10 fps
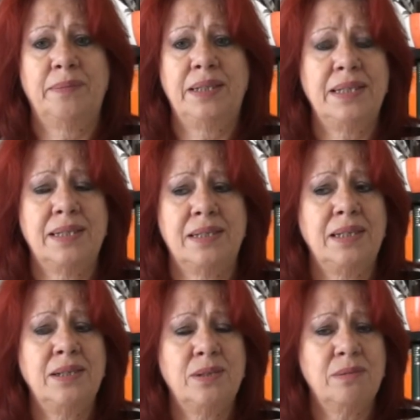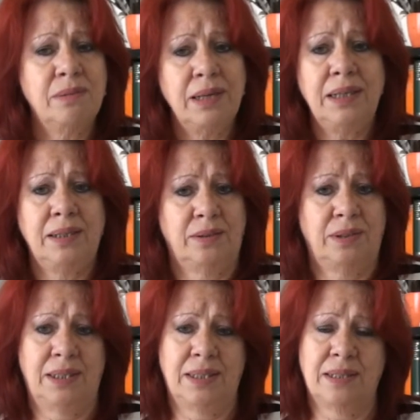he's really
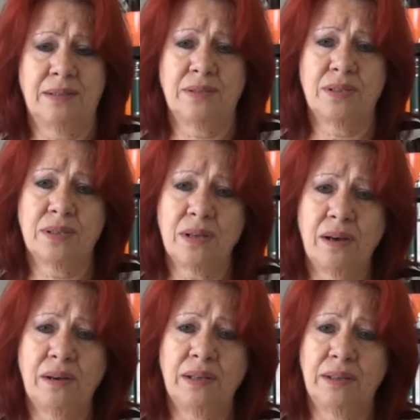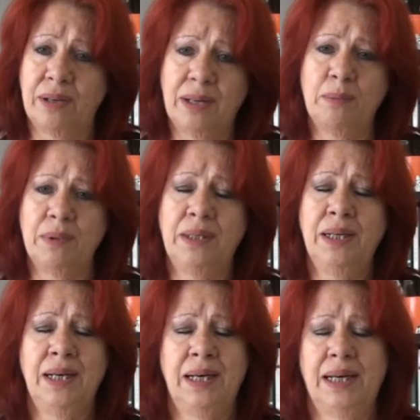incredible,
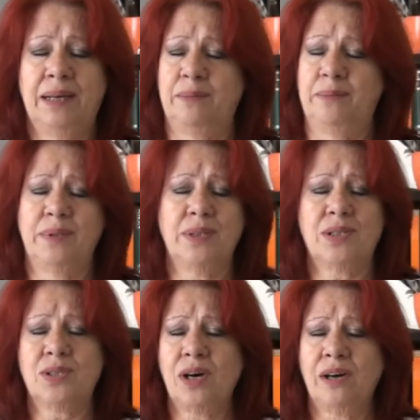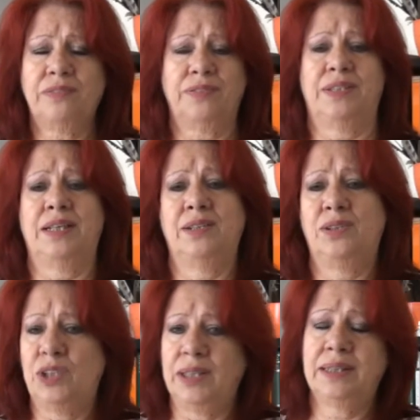soft
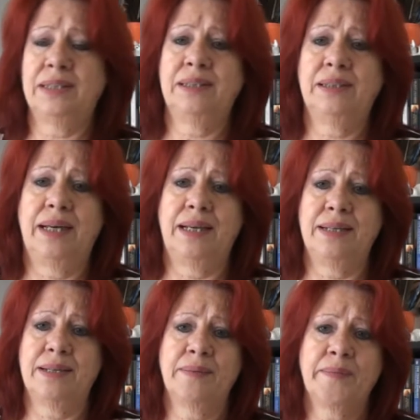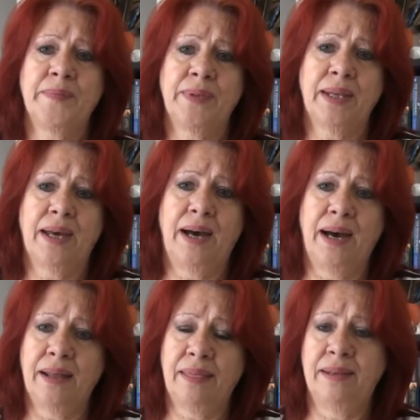and gentle, and
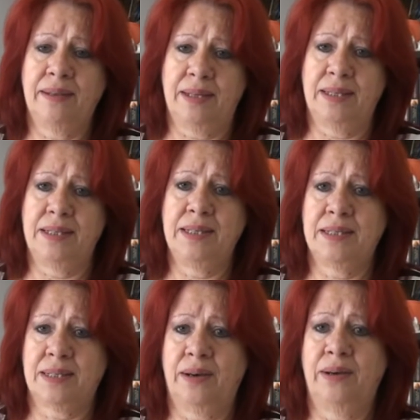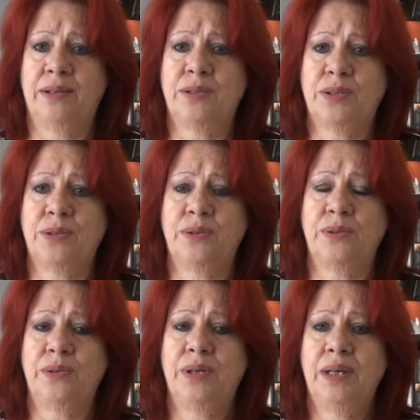I think that he's going
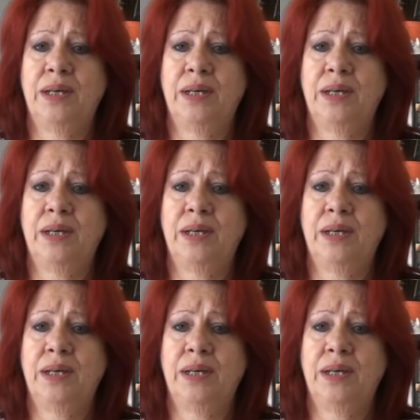to